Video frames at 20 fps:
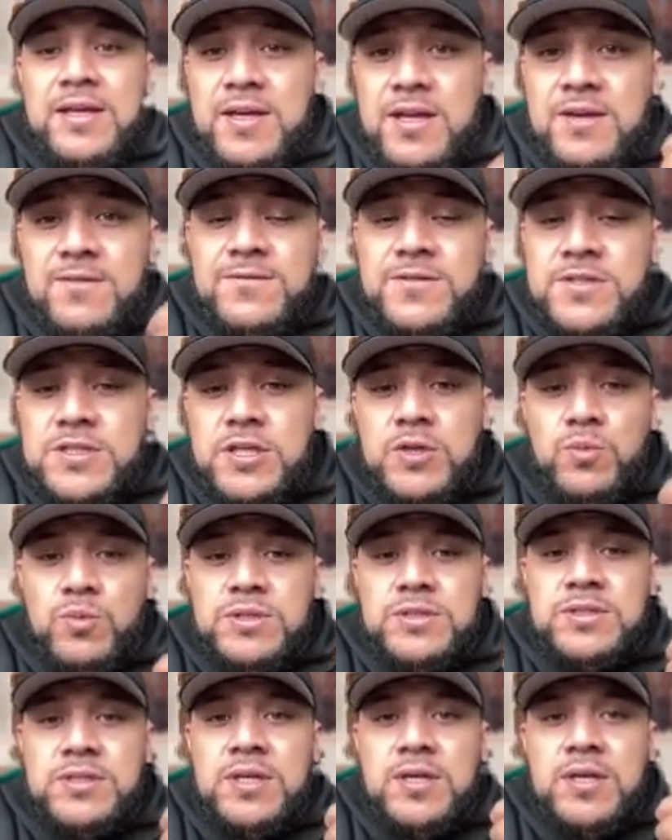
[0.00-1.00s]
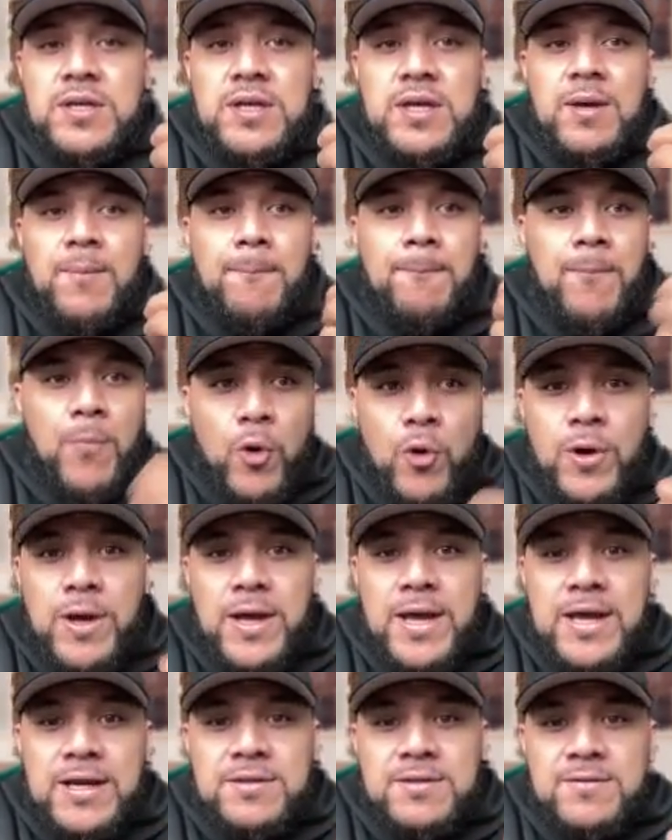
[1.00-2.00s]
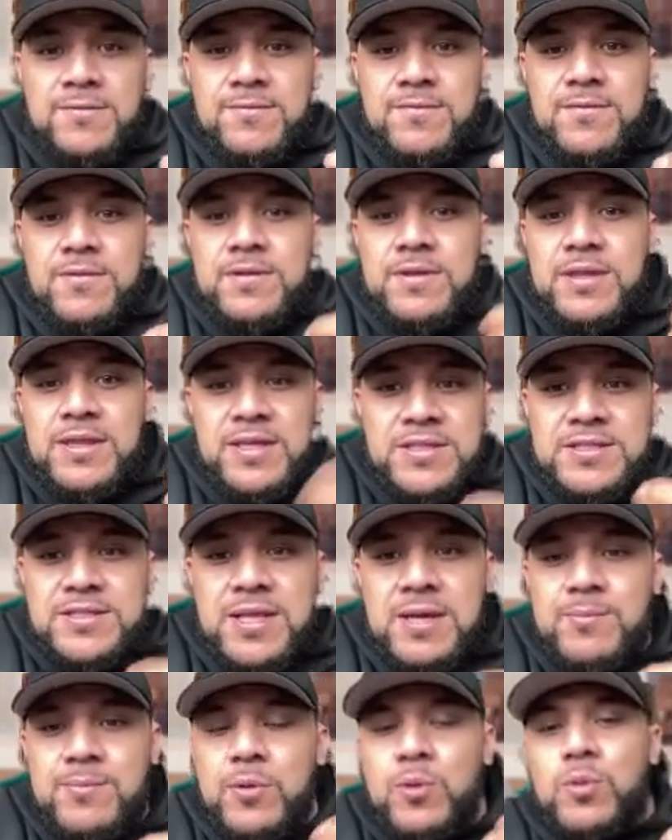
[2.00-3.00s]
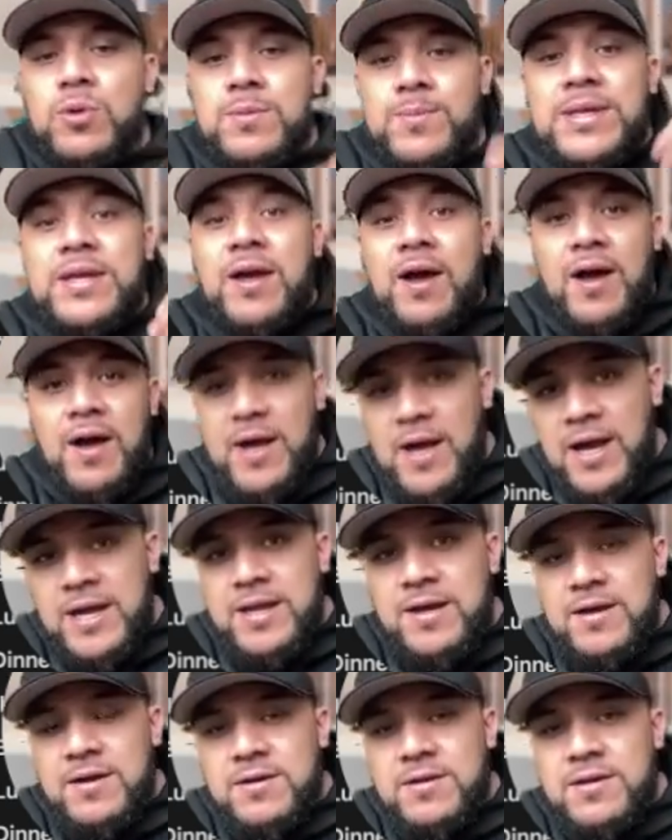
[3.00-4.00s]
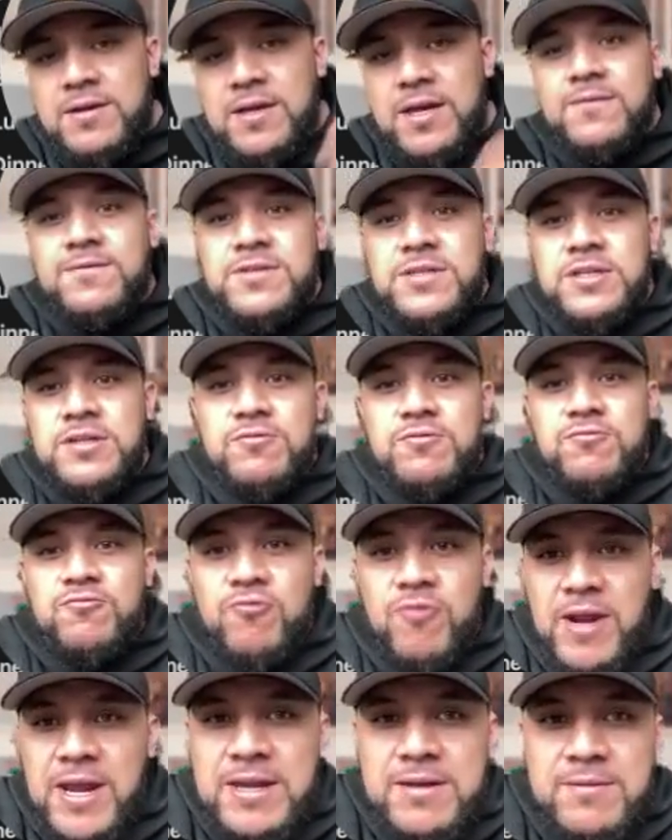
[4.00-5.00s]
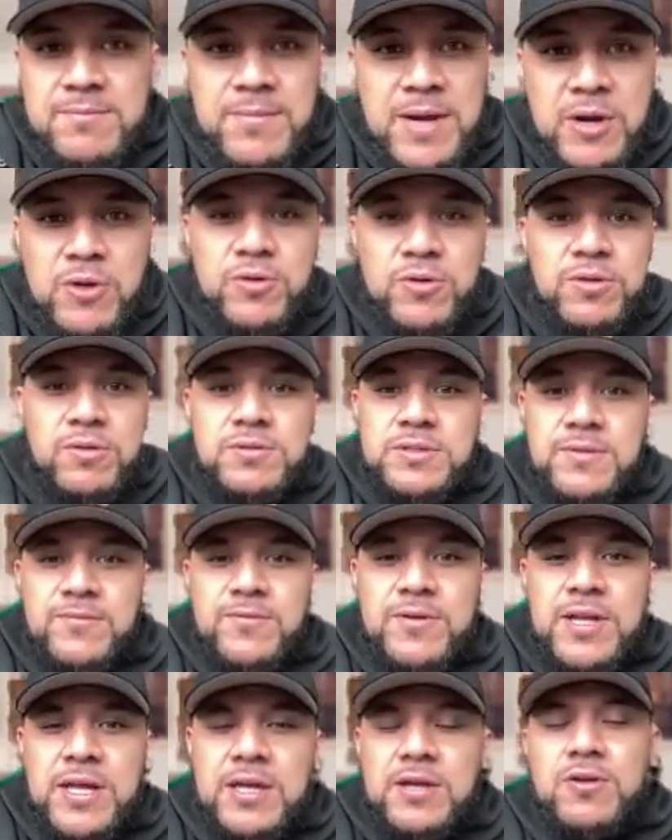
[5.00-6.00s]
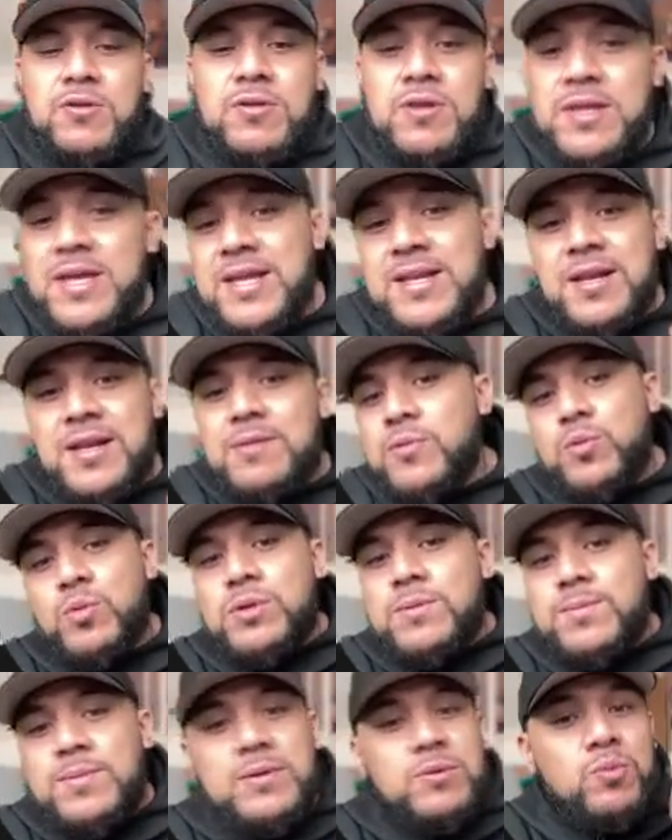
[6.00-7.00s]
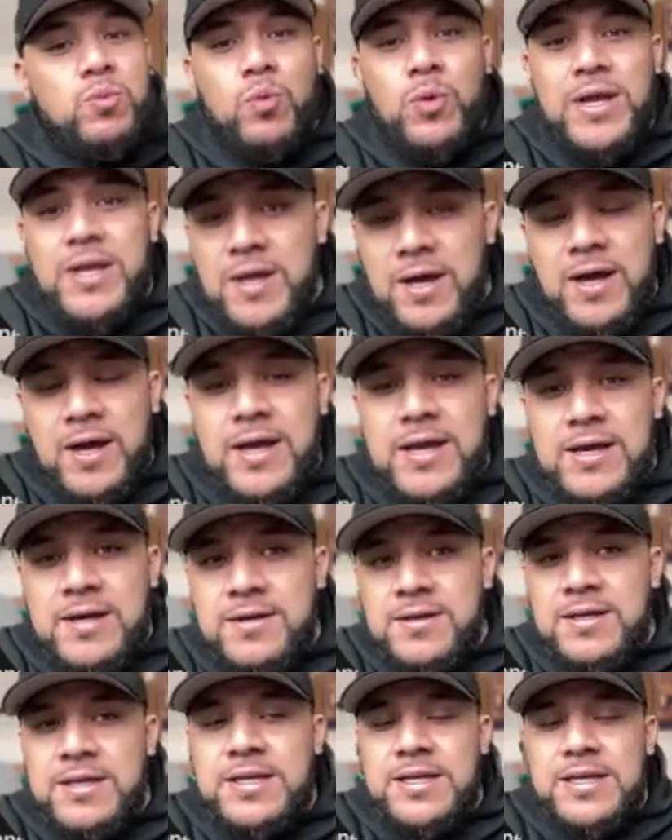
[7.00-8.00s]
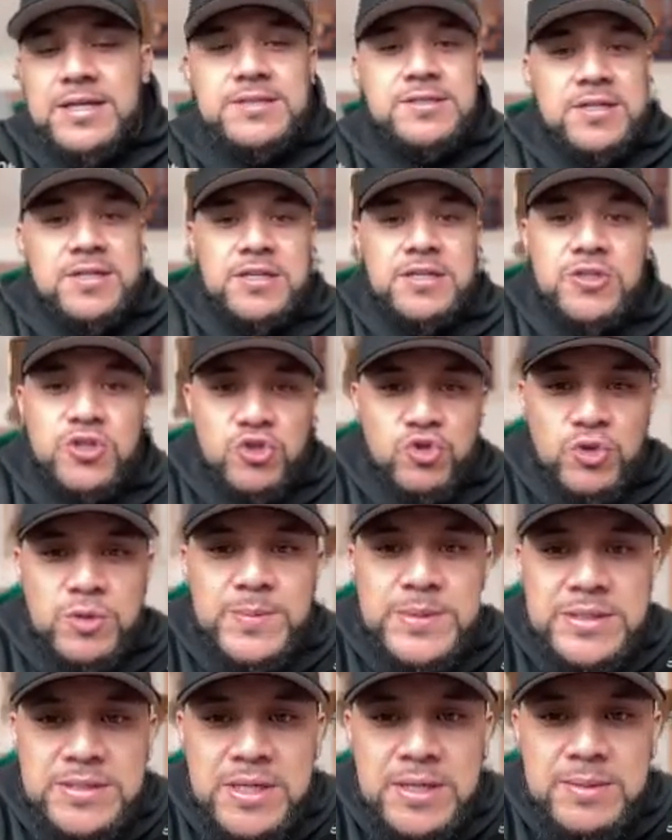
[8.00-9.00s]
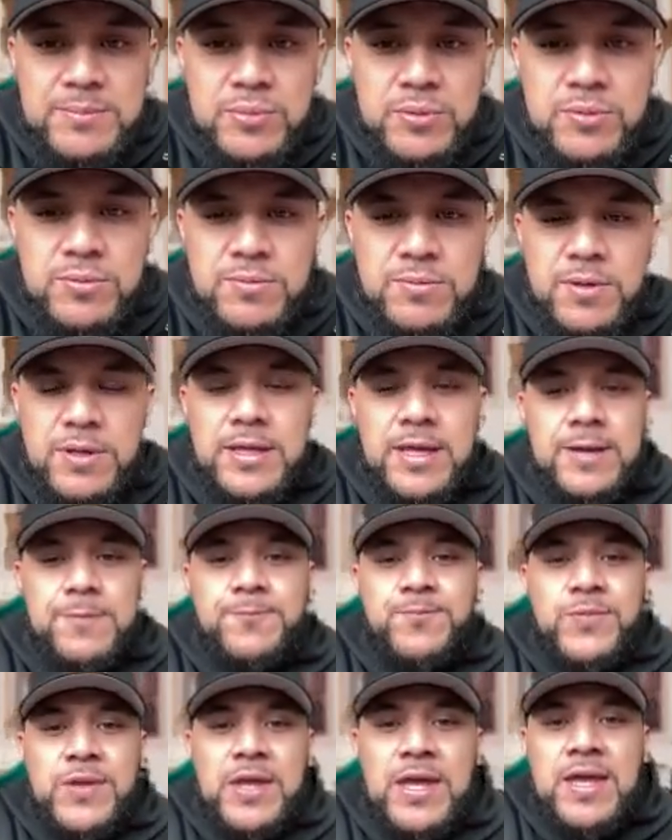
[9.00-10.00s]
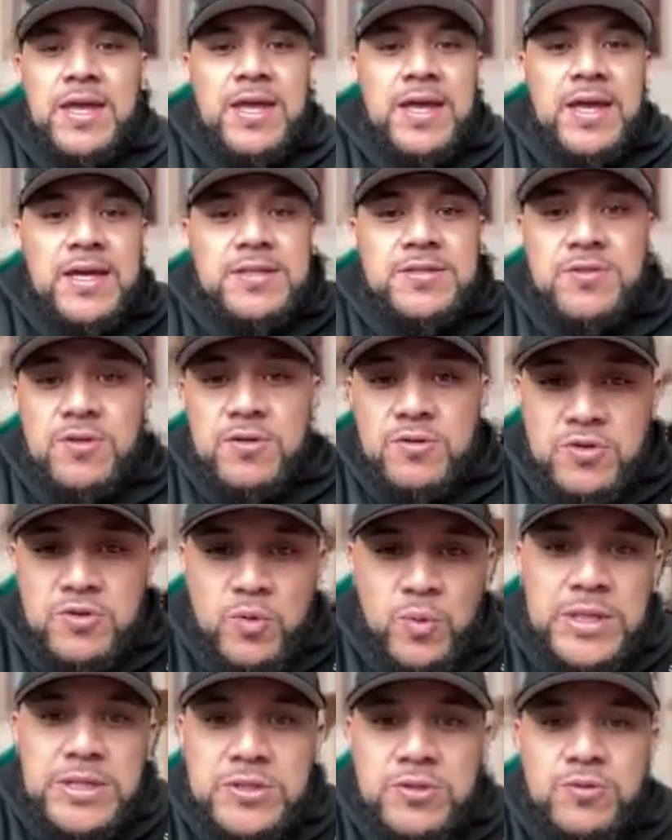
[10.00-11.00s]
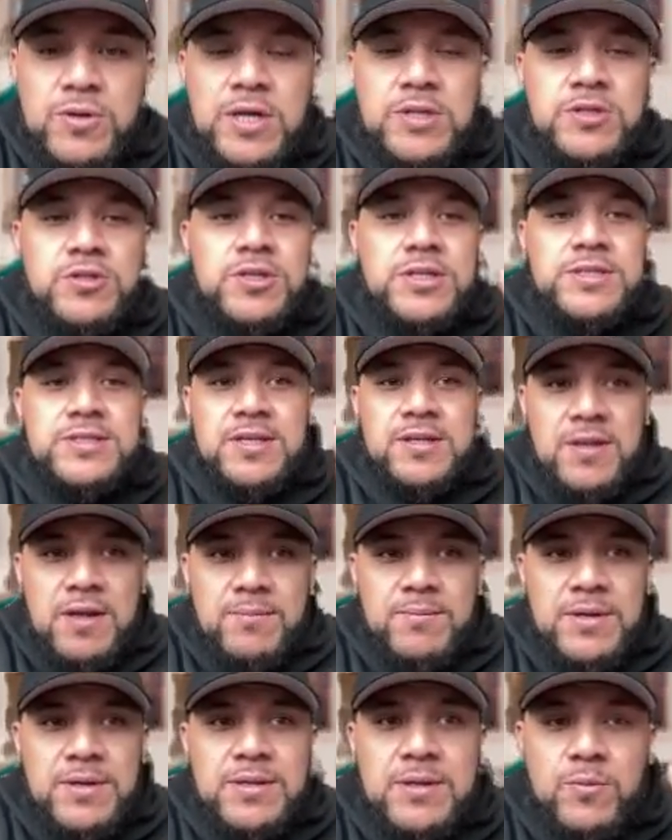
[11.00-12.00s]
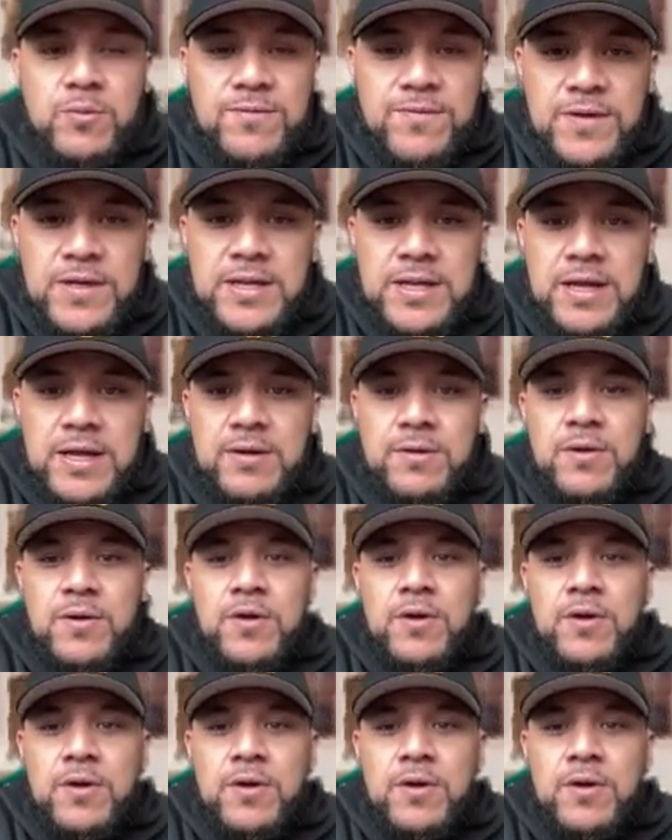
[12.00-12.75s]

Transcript: If she was more active, this number would be higher. If she ran marathons every day, that number would be way higher, as an extreme example, okay? And so 2,200 is the number that we figured out